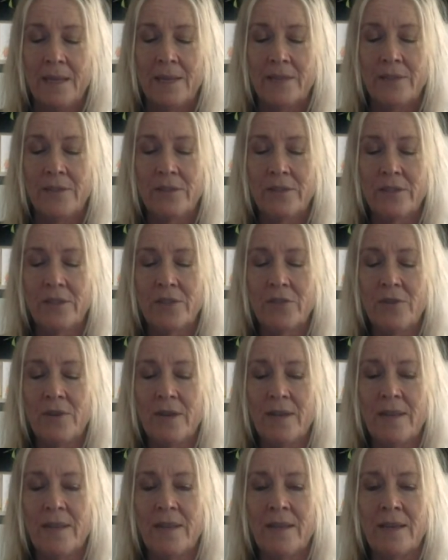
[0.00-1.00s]
So just
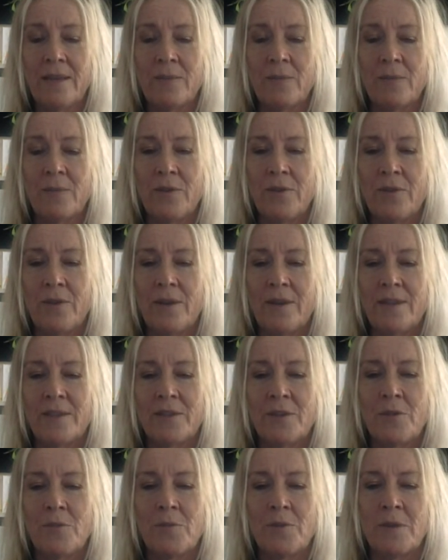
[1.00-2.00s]
trying that with your eyes
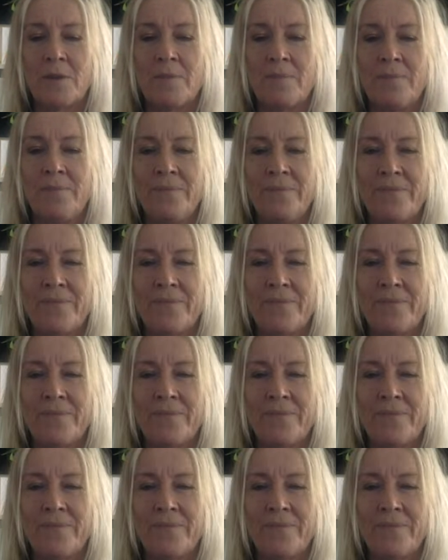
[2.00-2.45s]
open.